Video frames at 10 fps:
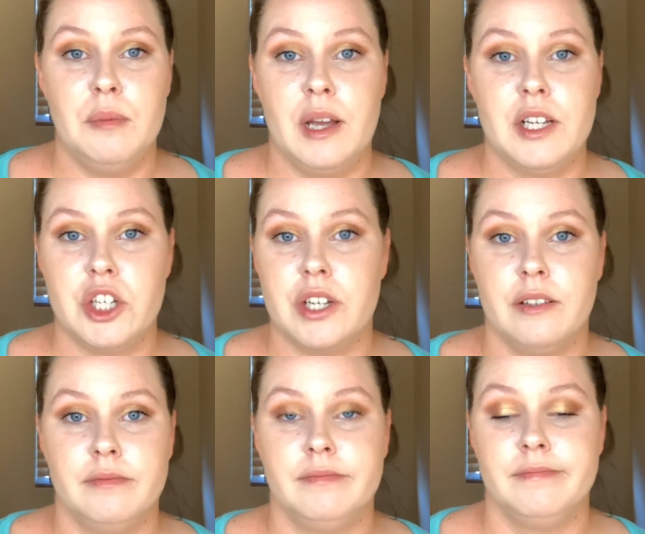much
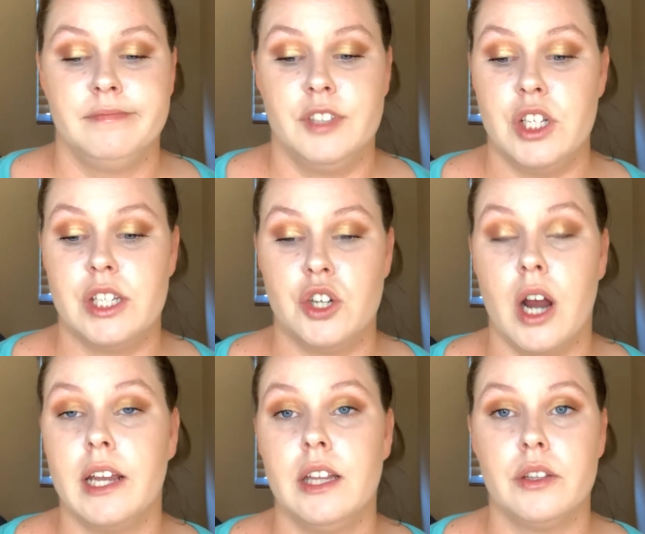just
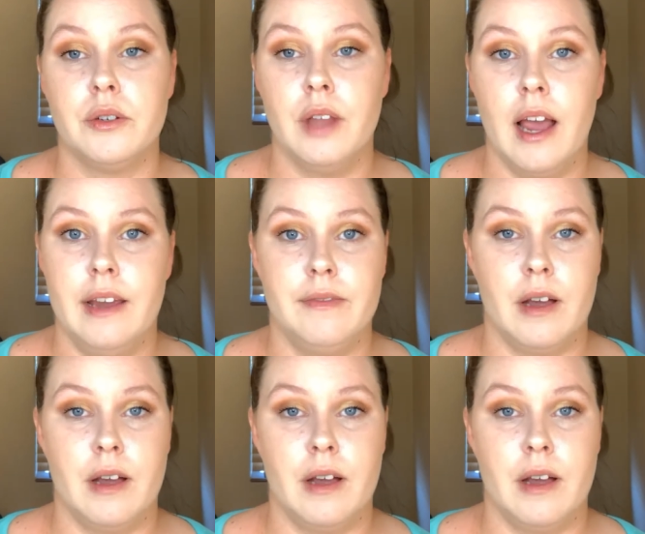trucking through life.